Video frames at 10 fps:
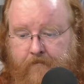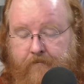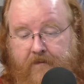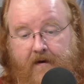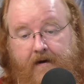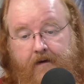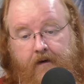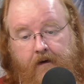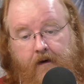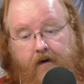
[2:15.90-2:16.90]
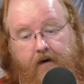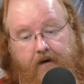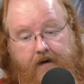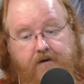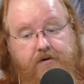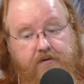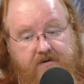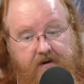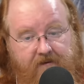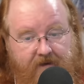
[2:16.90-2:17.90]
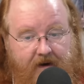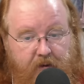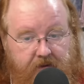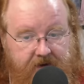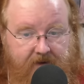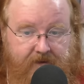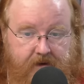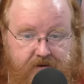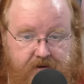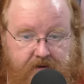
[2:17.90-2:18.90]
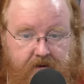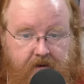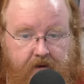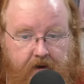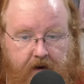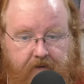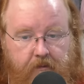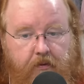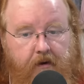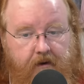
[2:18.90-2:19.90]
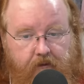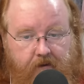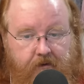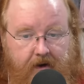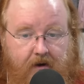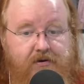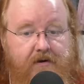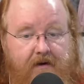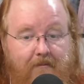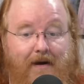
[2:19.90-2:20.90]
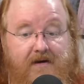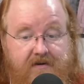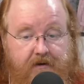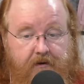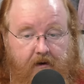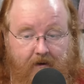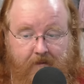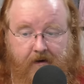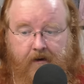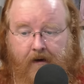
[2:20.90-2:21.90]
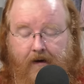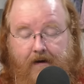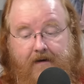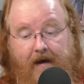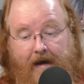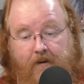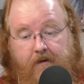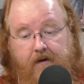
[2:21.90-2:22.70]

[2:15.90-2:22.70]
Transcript: that uh, issues an infallible definition of a point of revelation that makes it a dogma. It can be